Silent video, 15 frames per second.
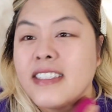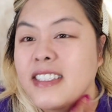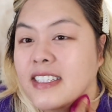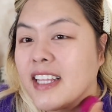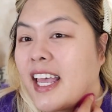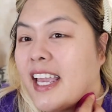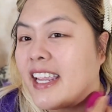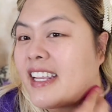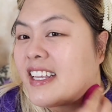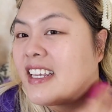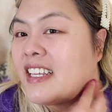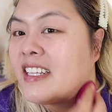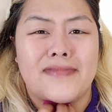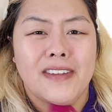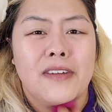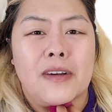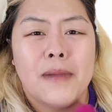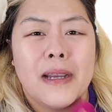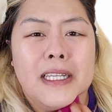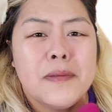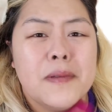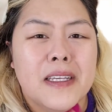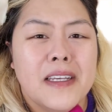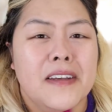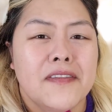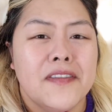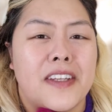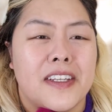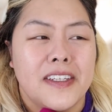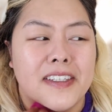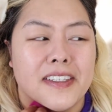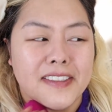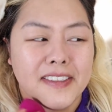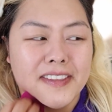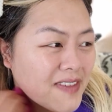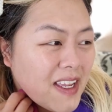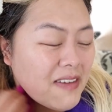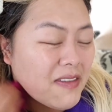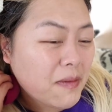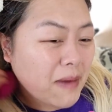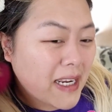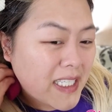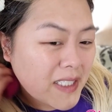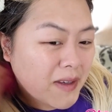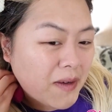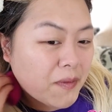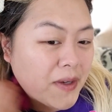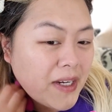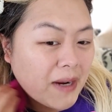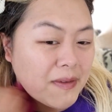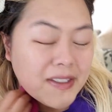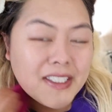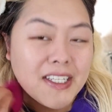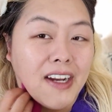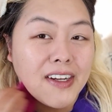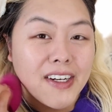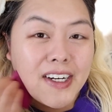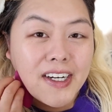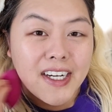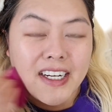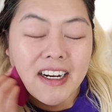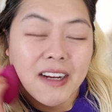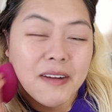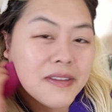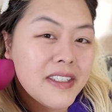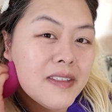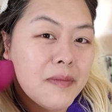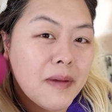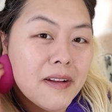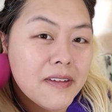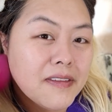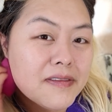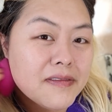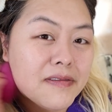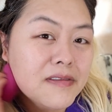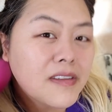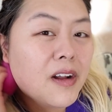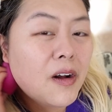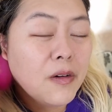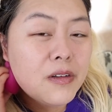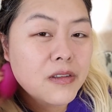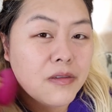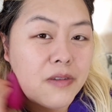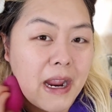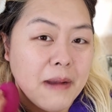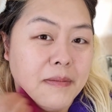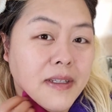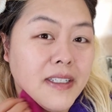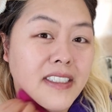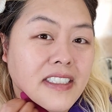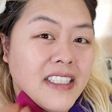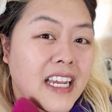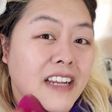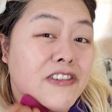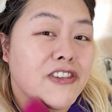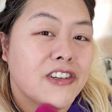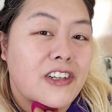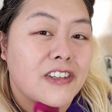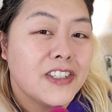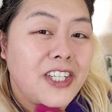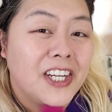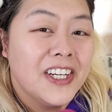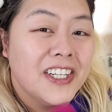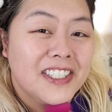like, it reminds me of when I was younger and I would smell old grandmas at church.